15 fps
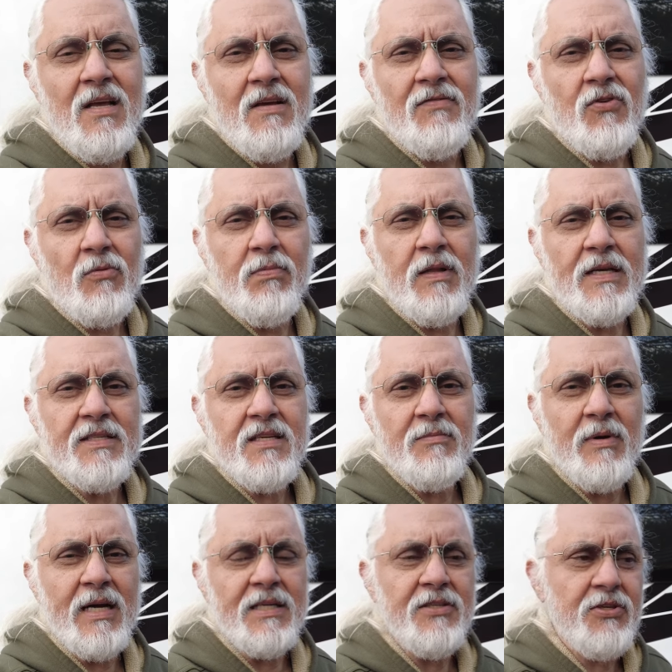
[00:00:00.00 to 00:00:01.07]
for placing
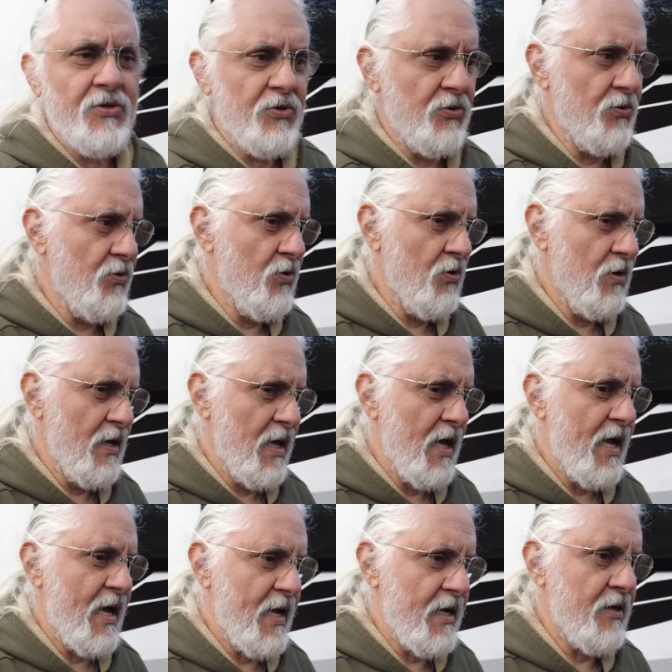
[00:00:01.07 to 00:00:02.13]
my two
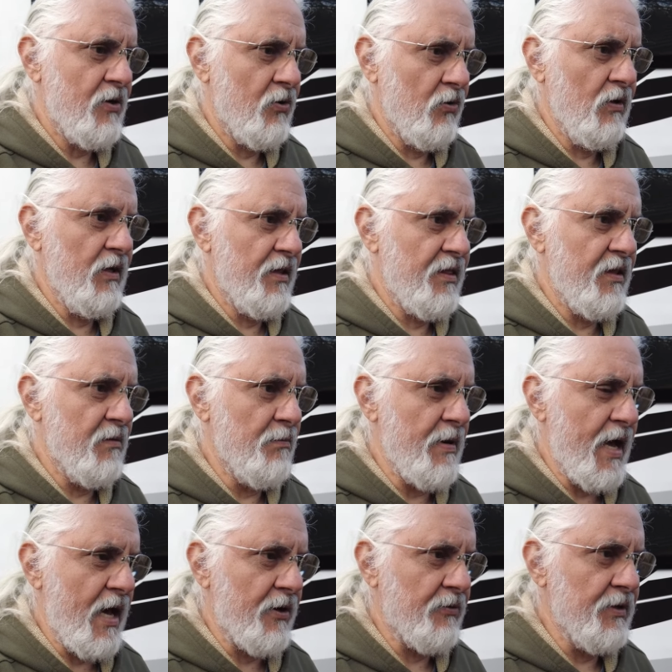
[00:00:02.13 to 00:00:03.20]
AO lithium
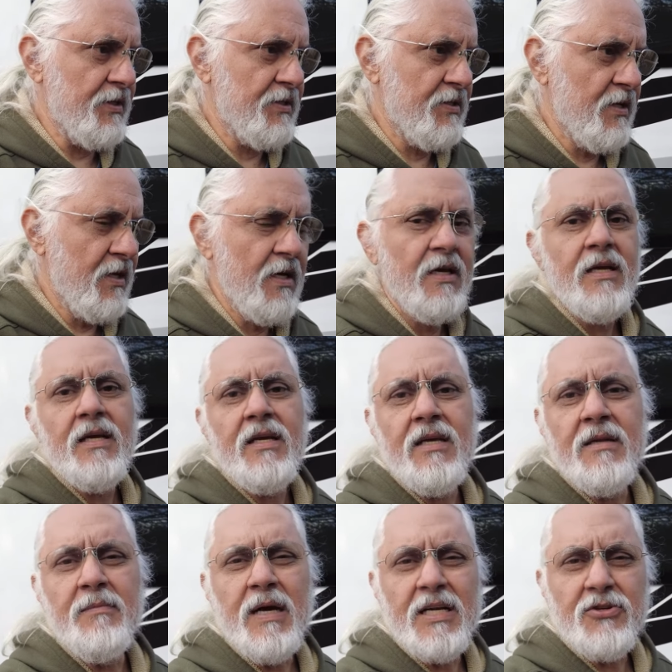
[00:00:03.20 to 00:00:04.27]
batteries
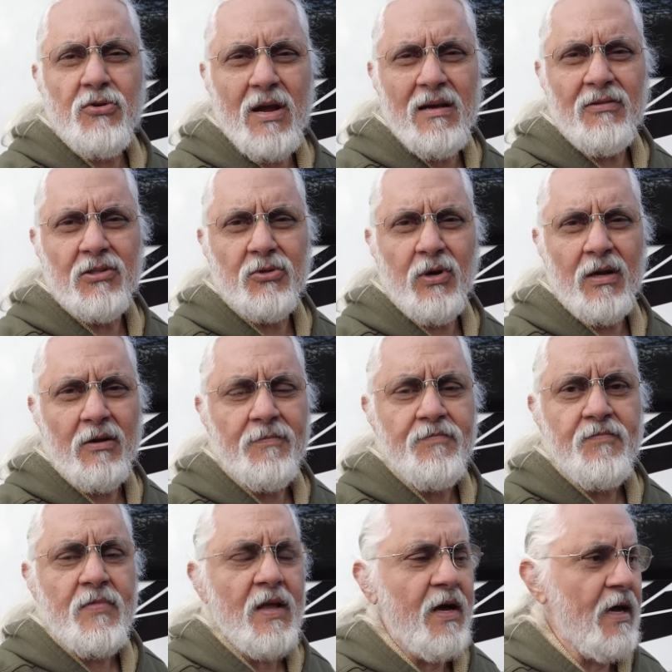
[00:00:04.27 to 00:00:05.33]
in my travel trailer.
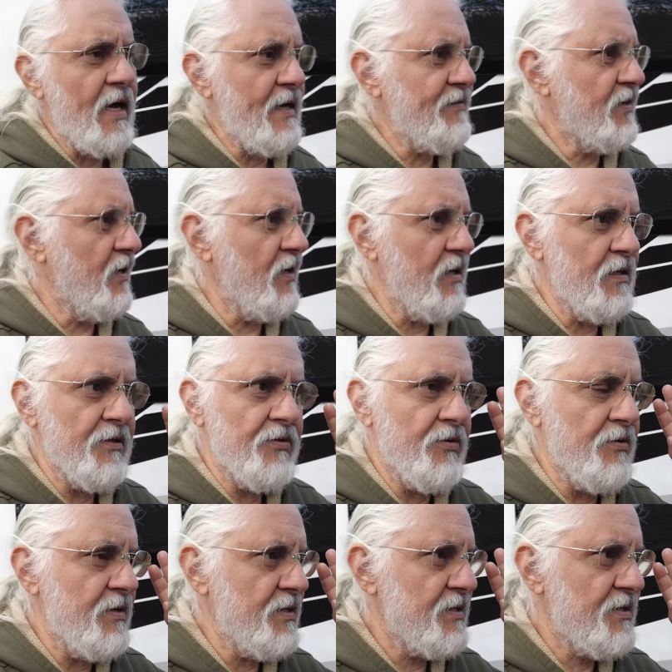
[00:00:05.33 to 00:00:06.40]
I've gone
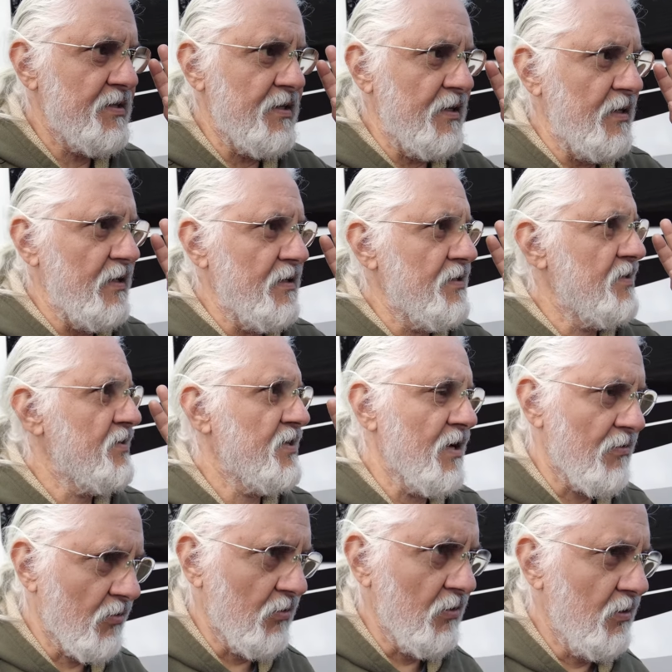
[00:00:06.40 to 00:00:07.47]
through this uh,
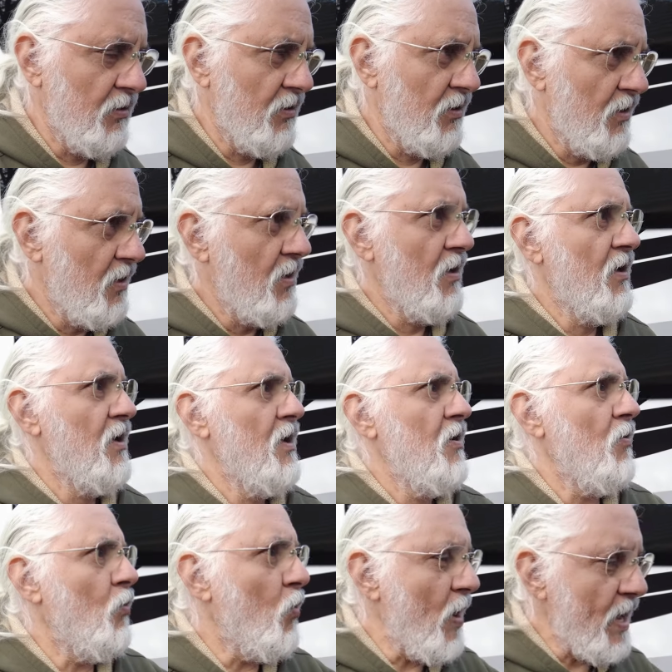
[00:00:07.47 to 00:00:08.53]
several
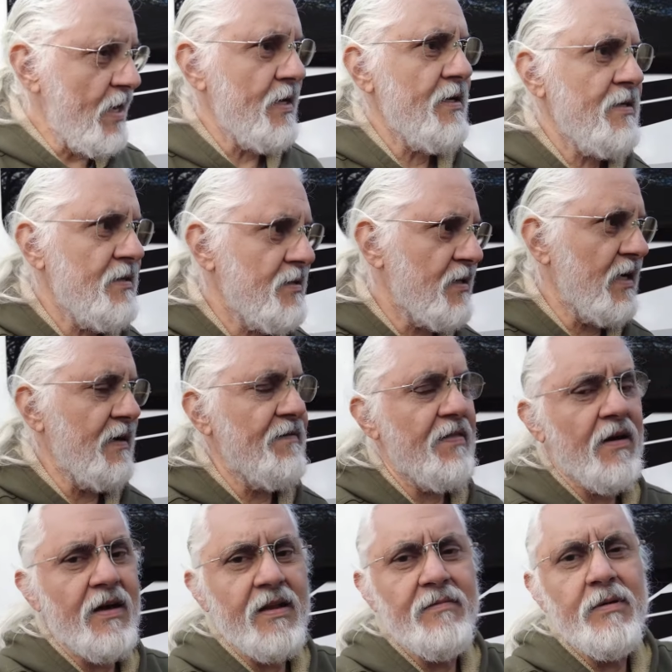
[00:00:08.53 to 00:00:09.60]
ways. I've
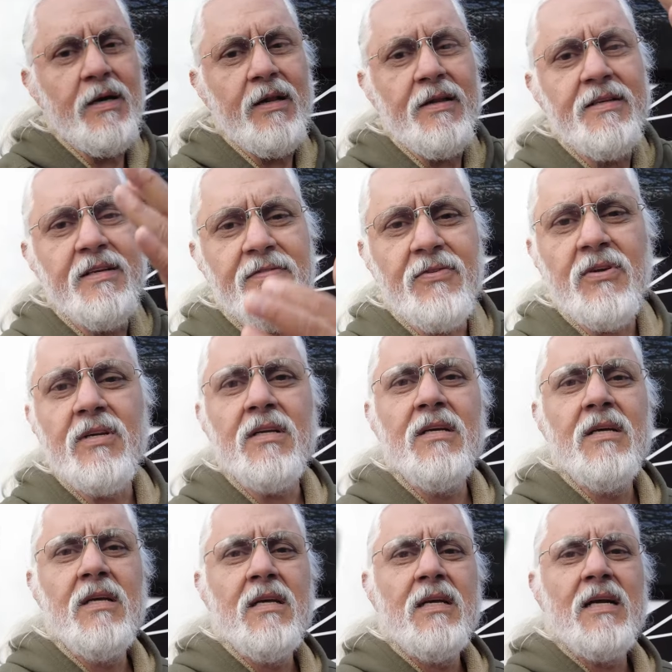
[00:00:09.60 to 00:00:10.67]
thought about different
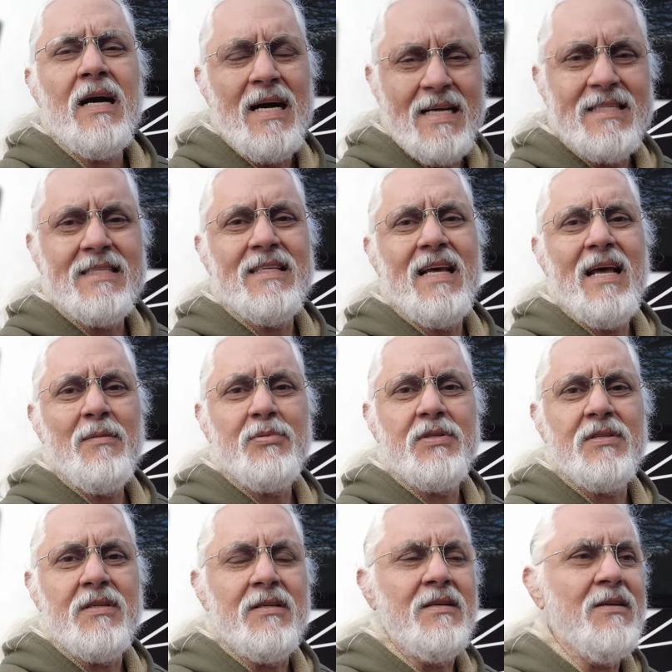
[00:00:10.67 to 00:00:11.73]

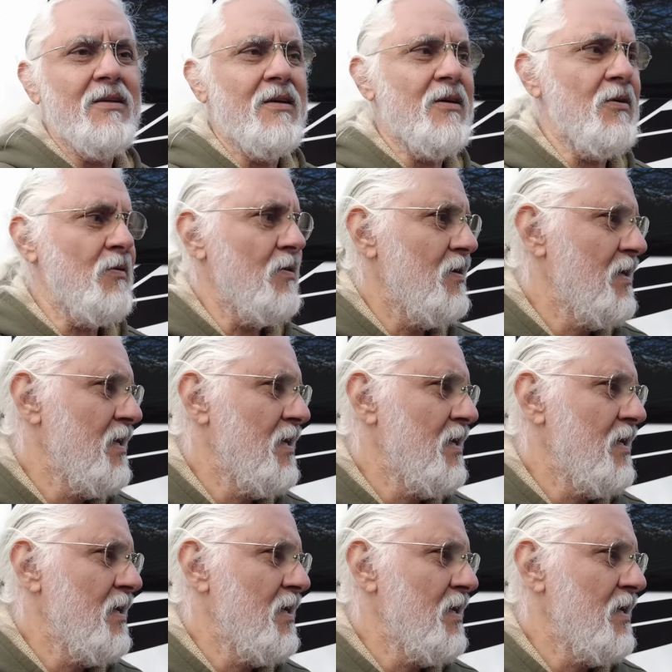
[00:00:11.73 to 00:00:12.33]
concepts, and uh,